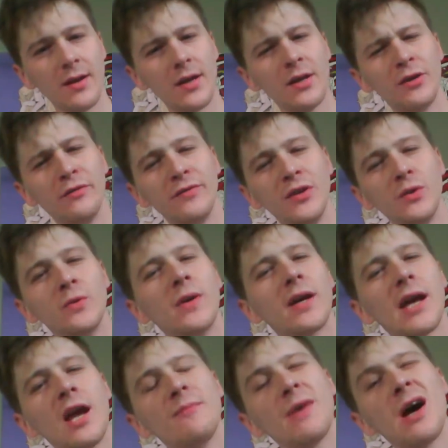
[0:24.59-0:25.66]
interview that
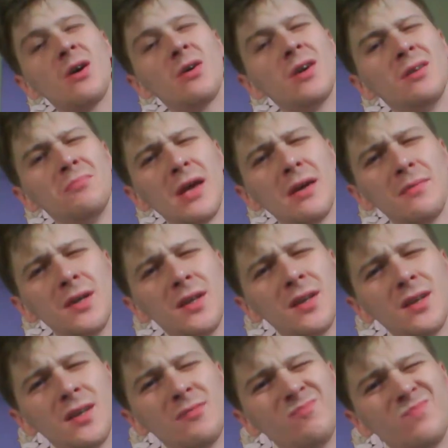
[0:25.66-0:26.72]
came out in maybe